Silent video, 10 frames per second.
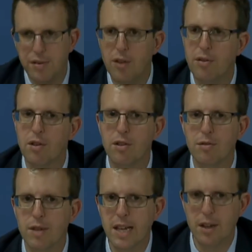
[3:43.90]
over
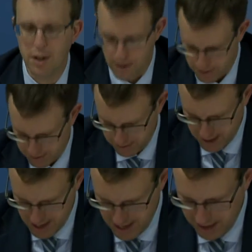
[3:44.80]
three years
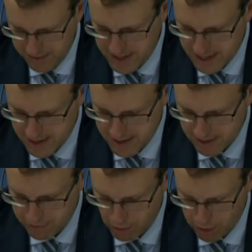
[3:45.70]
of
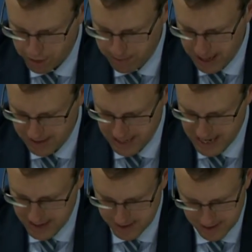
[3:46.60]
intensive work by the
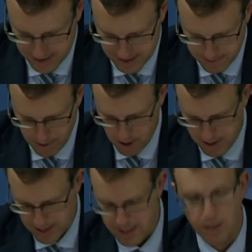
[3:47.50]
ISTC
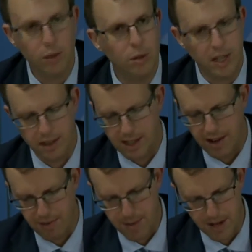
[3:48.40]
parties, including the
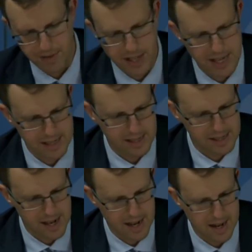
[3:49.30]
government of
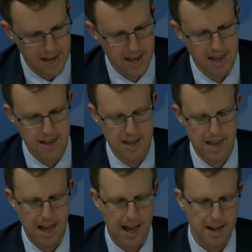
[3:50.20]
Kazakhstan,
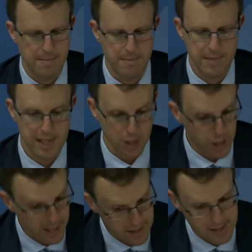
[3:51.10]
uh,
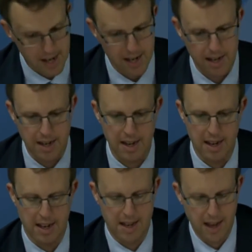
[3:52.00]
Tajikistan,
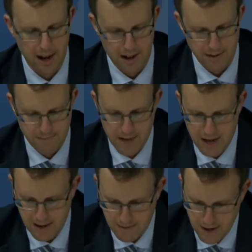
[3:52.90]
uh, uh,
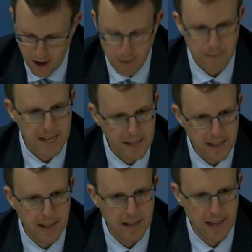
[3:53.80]

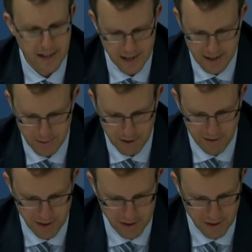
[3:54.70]
Armenia, and a number of
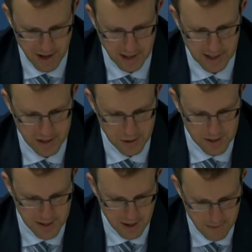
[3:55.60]
other uh,
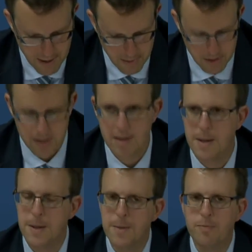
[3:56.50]
countries that are members.
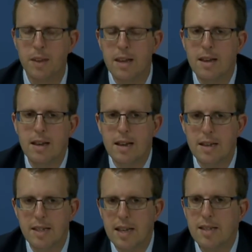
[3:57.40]

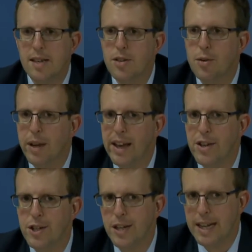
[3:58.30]
Since its
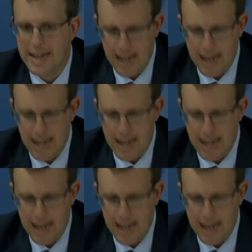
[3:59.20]
creation in